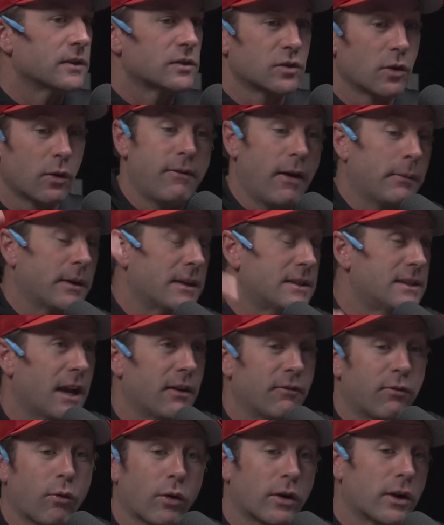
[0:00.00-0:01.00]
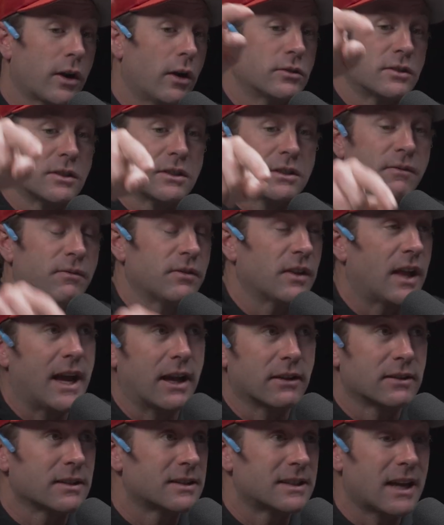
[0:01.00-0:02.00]
So if I'm going to take 4 coaches and fly
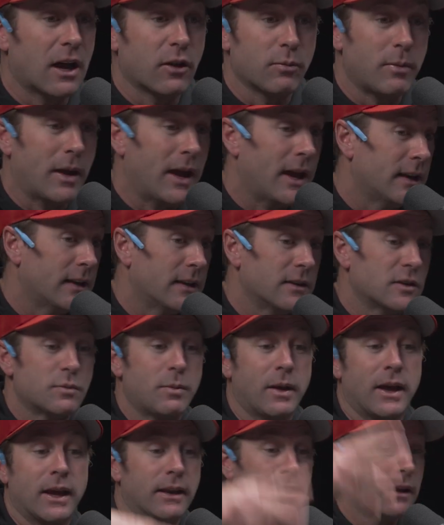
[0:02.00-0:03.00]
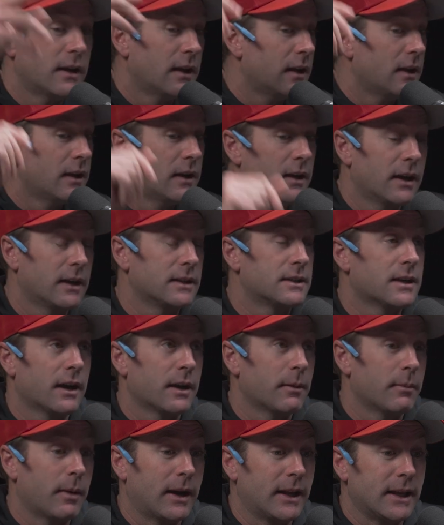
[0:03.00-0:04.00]
out to South Bend and spend a
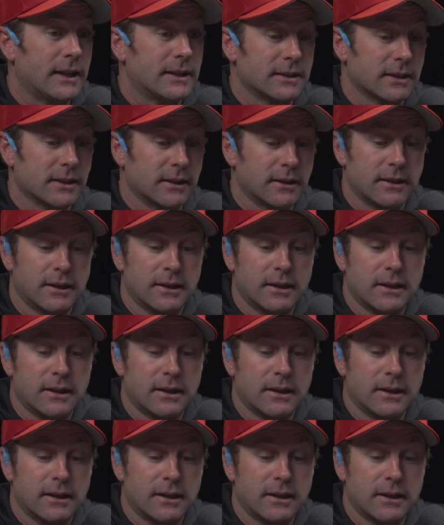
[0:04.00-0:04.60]
ton of money to